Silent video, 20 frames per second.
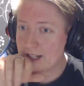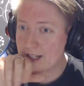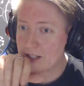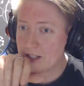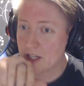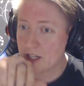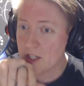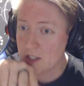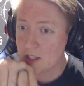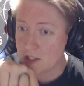
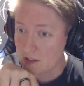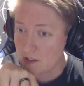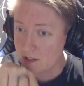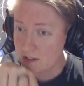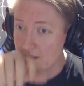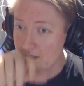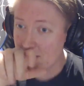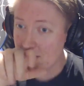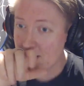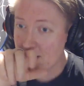
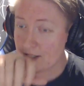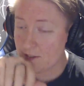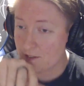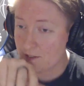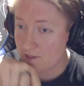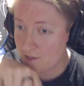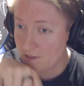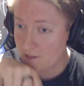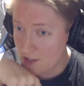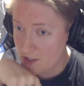tongue kind of
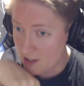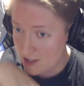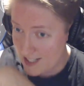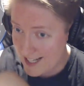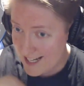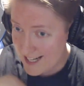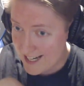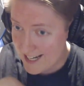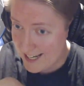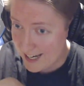starts
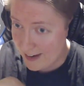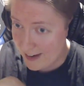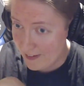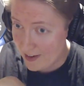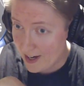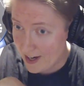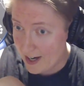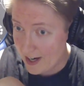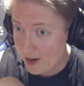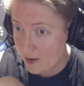hanging
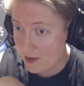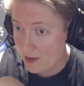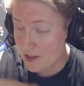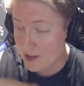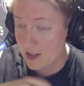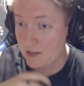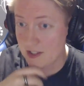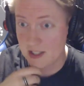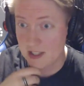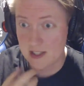down because
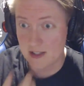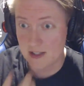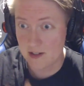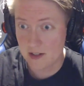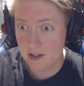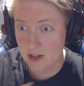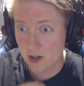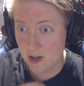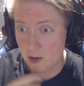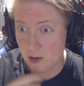obviously there's
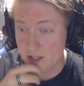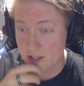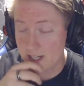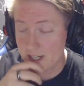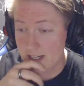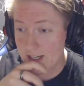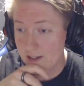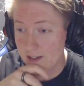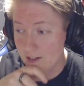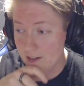nothing to hold it
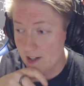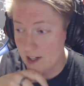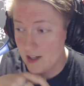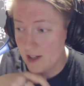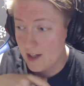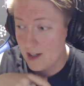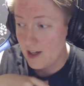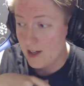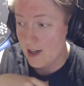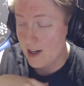in.
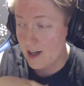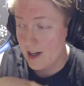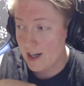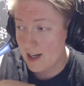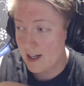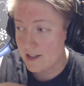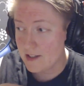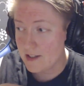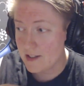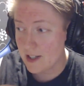
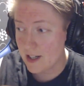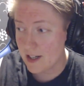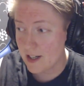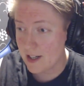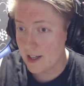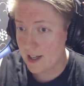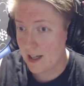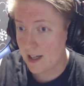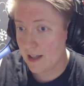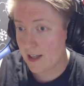And
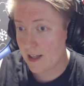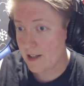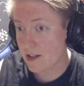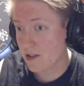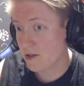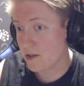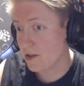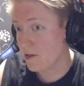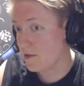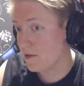he then
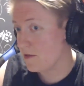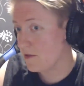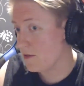sort of